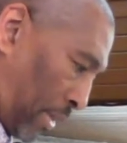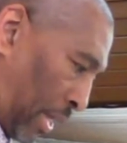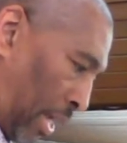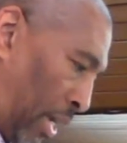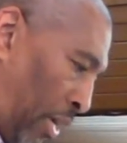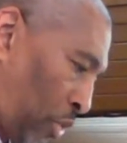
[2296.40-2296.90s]

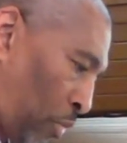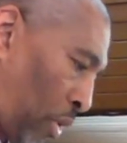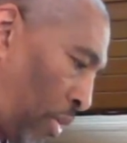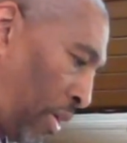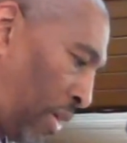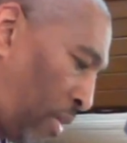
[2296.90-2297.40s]
He is
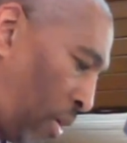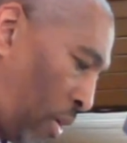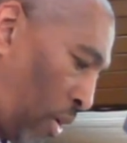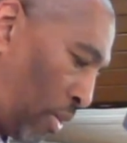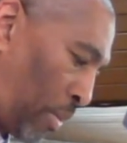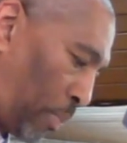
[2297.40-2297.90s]
worthy of
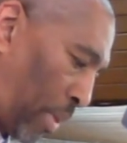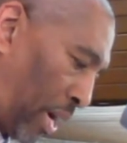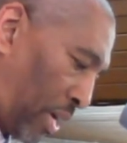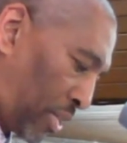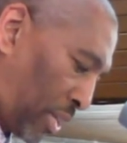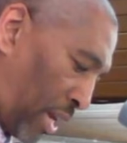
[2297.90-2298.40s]
all the
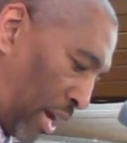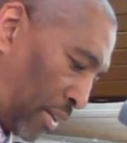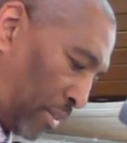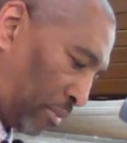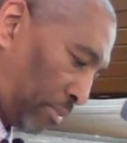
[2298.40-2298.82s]
praise tonight.